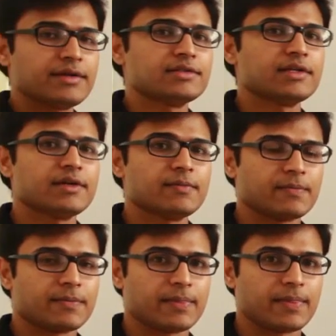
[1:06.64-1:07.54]
let us say
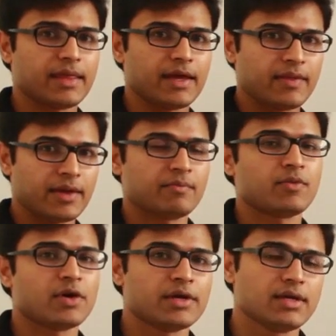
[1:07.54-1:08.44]
an
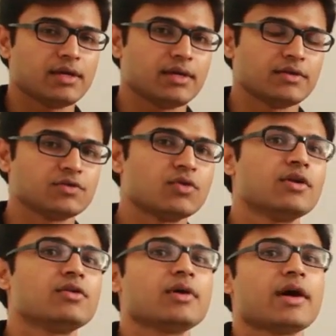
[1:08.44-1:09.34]
employee is
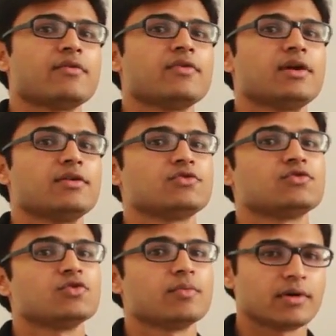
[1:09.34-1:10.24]
going to have a
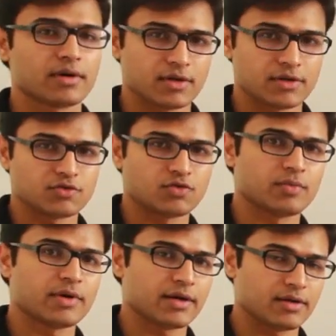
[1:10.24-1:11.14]
super uh,
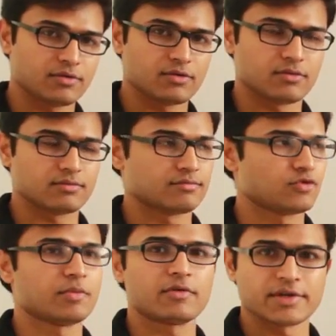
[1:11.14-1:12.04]
super you know
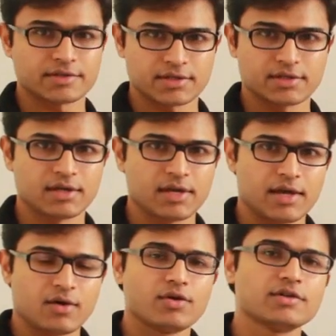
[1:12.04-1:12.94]
supervisor
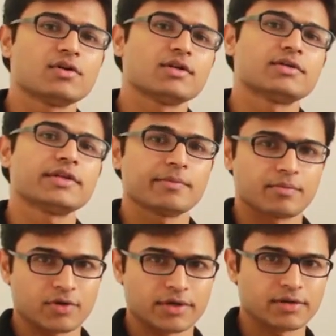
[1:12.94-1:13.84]
who is also an
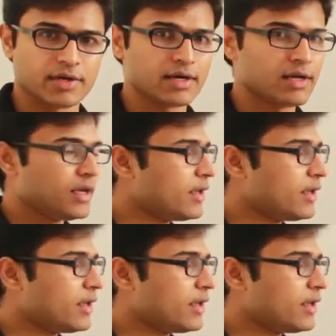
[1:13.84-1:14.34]
employee, right?